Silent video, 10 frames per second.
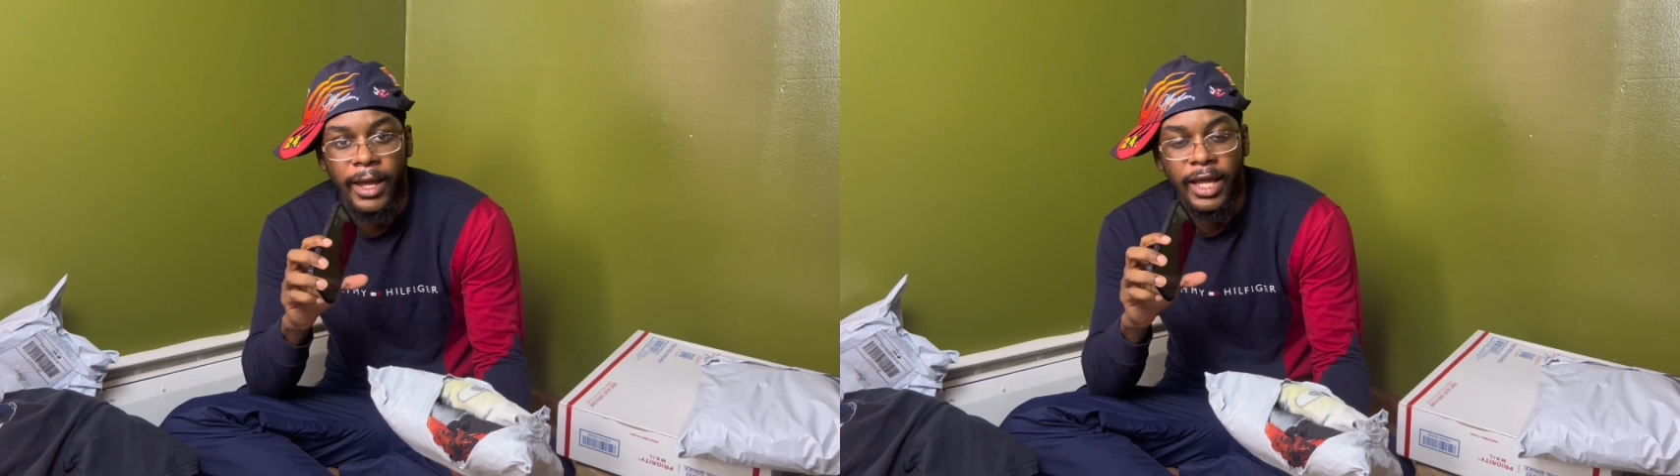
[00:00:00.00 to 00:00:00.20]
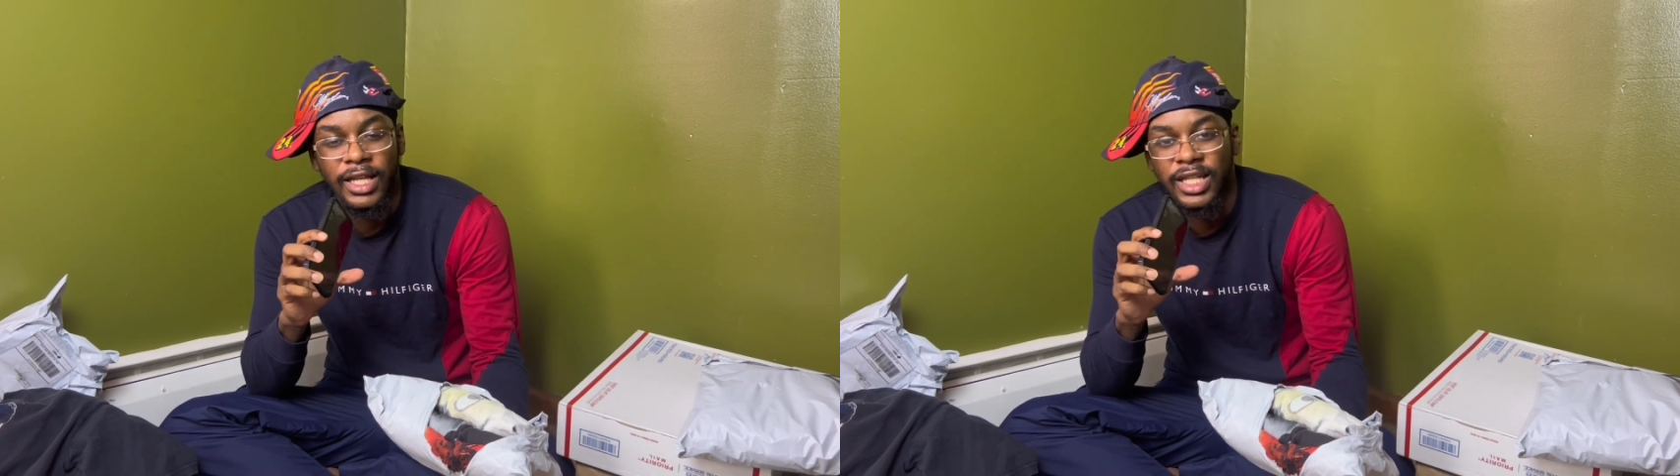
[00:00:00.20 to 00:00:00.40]

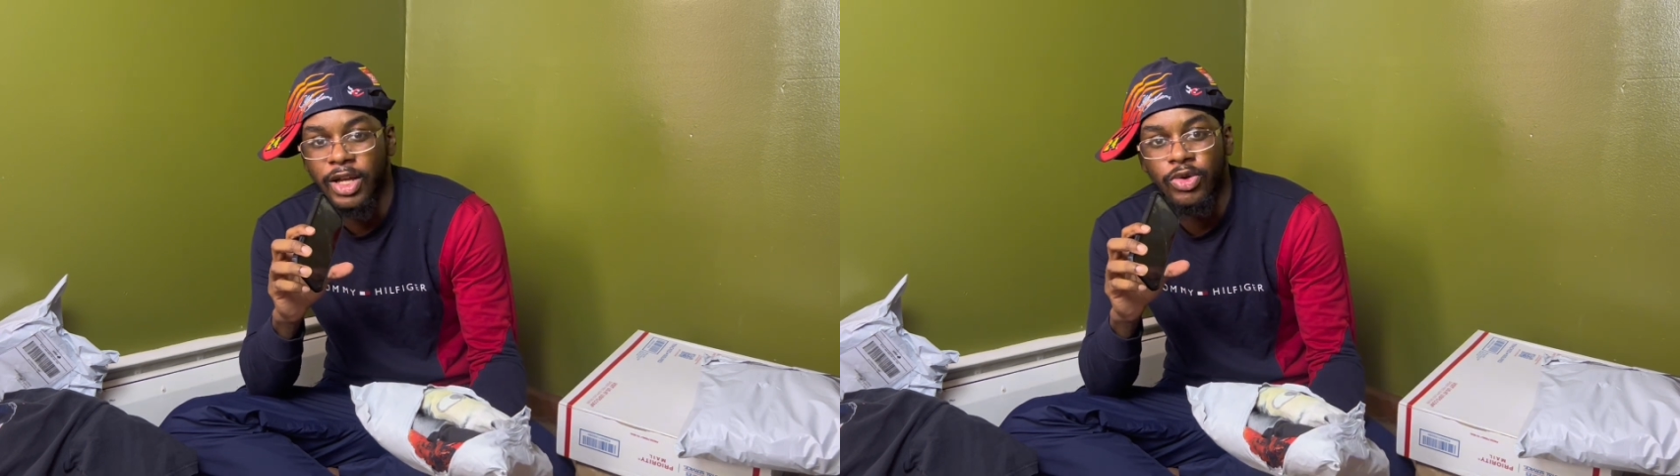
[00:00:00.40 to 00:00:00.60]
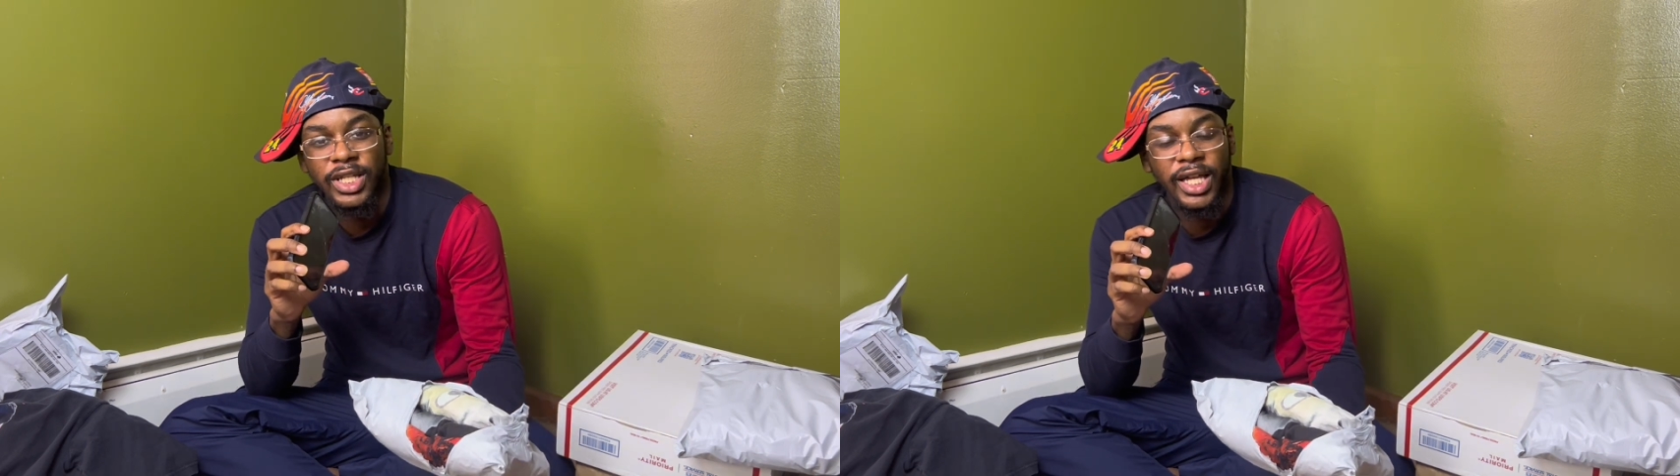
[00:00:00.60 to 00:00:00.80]
It's,
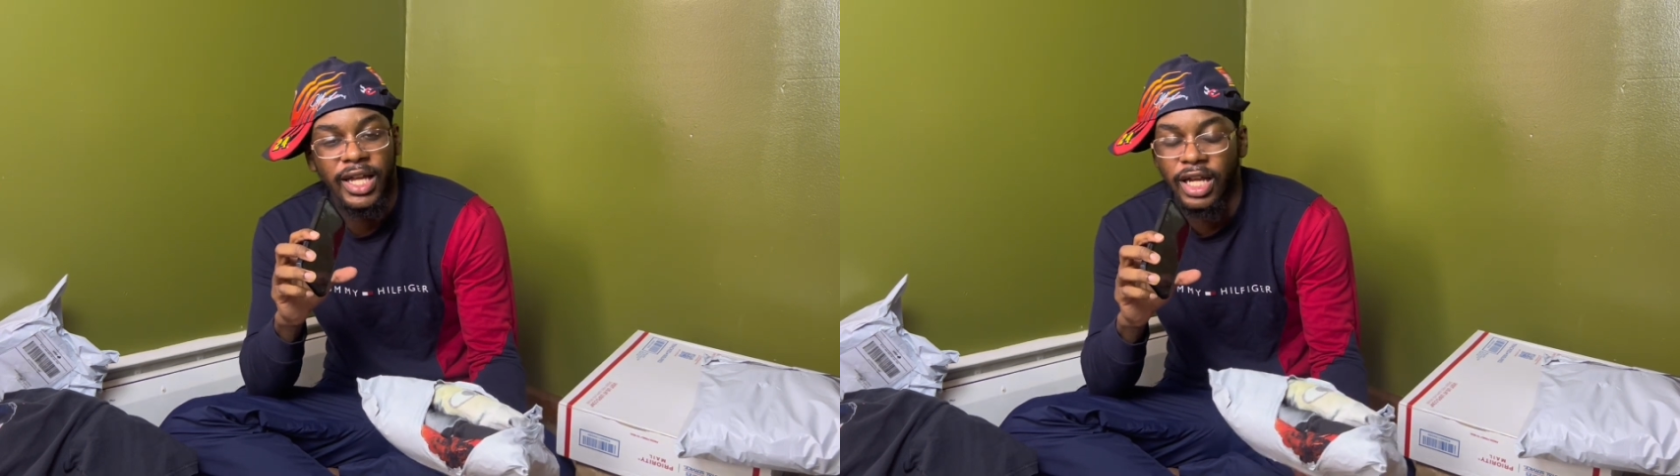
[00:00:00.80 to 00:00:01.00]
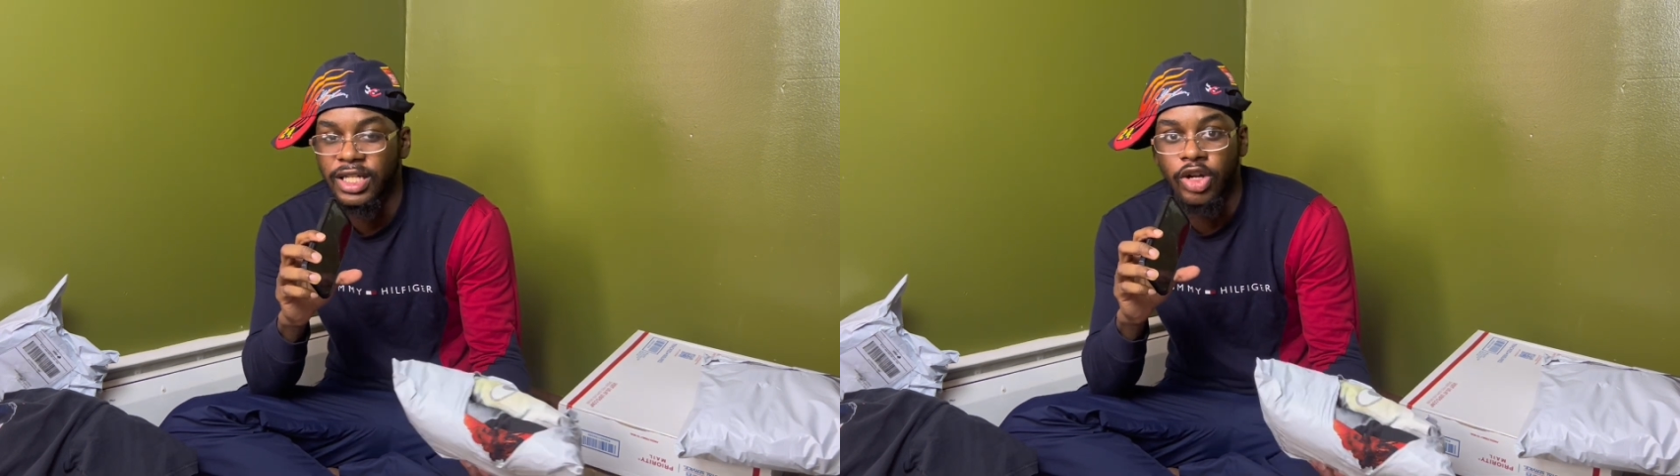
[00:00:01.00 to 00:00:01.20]
it was
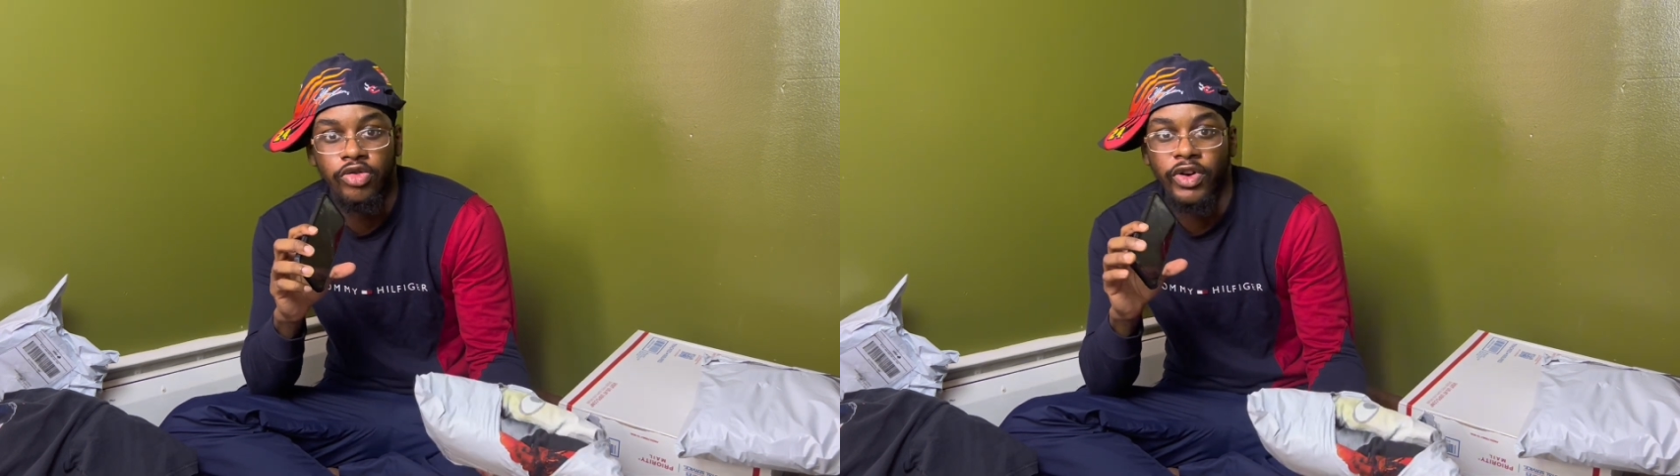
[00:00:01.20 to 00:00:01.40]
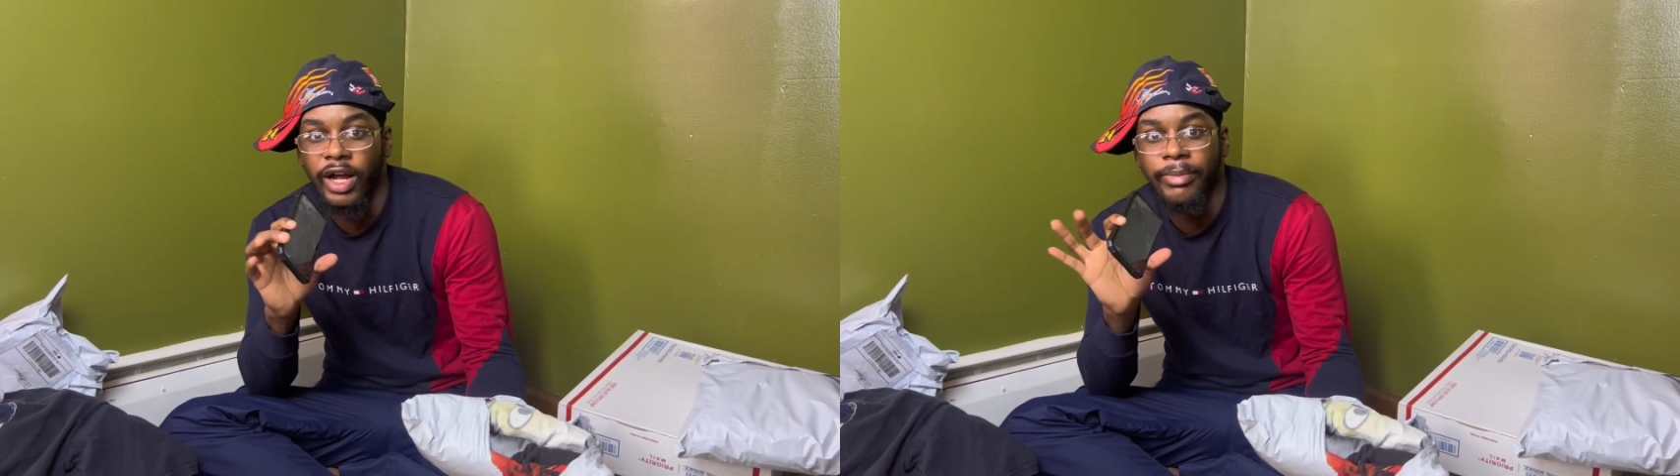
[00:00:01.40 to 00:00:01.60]
saying it's
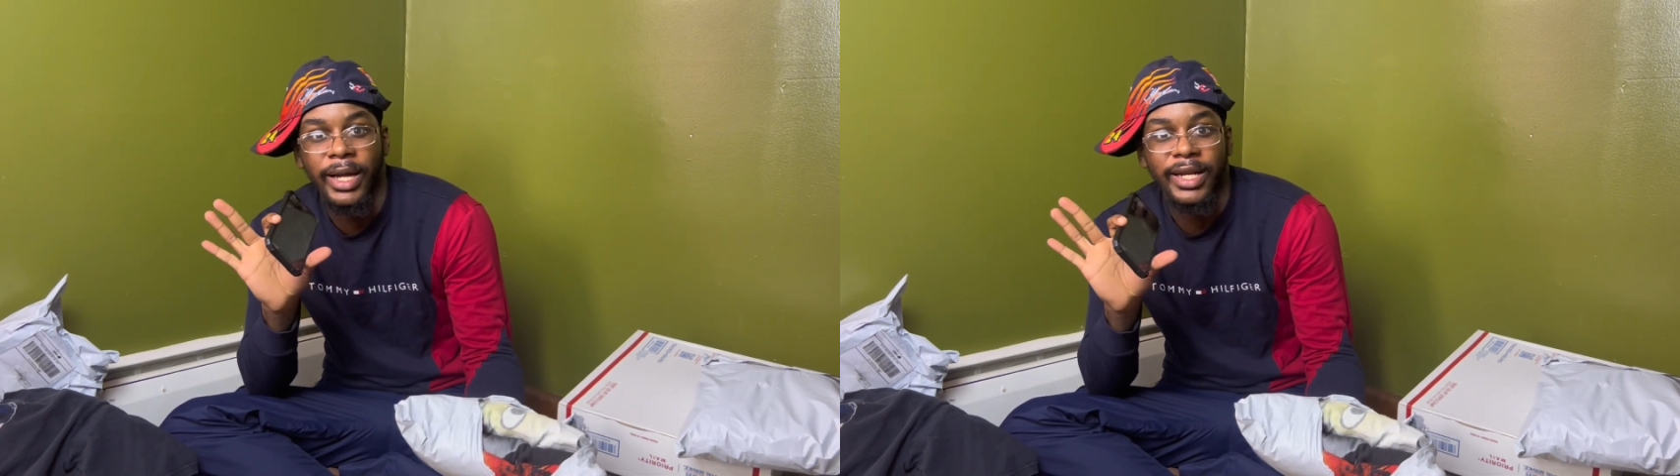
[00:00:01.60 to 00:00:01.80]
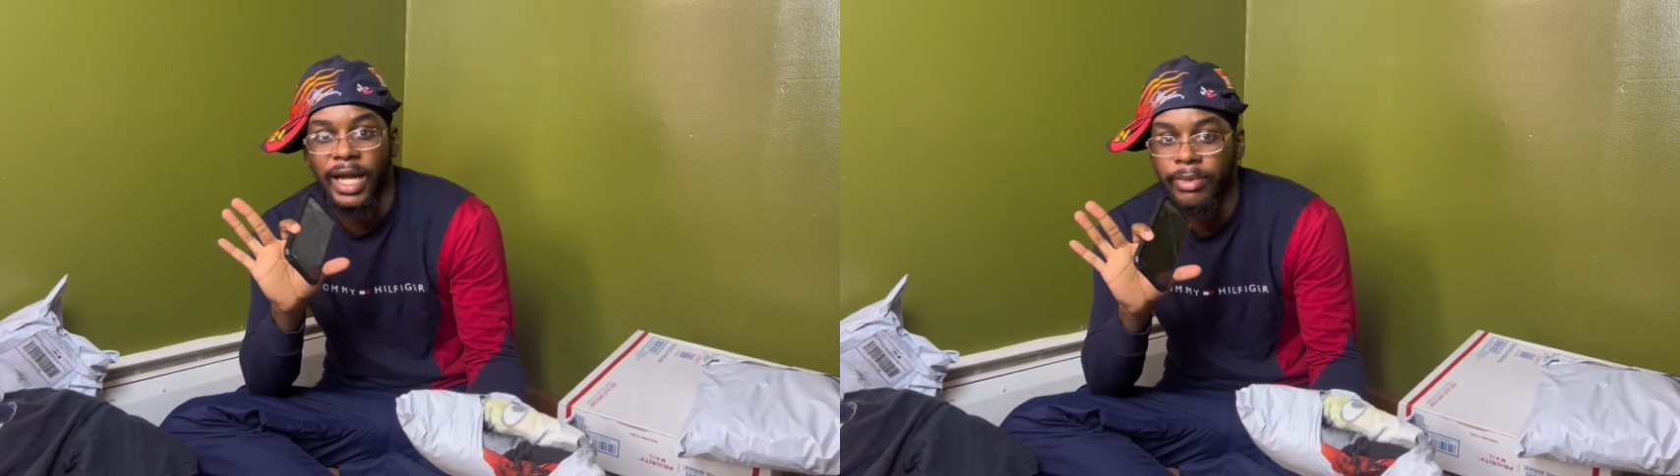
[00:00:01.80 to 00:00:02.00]
gonna arrive
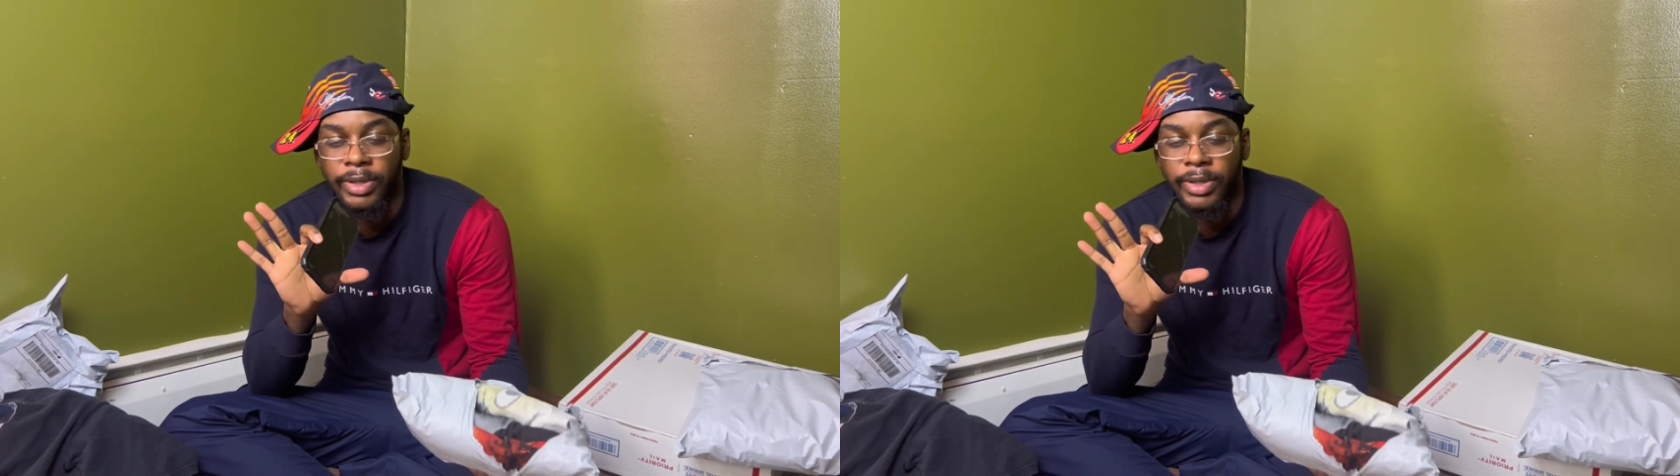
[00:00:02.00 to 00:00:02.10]
by nine